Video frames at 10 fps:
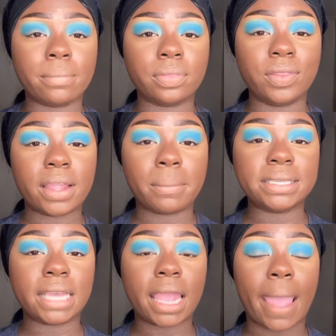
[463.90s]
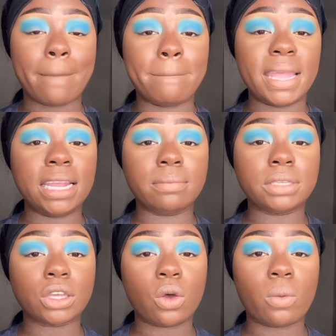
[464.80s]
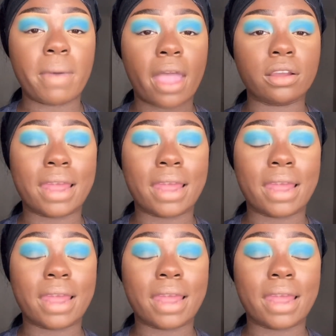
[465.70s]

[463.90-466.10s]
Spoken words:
Then I'm gonna take a medium tone powder,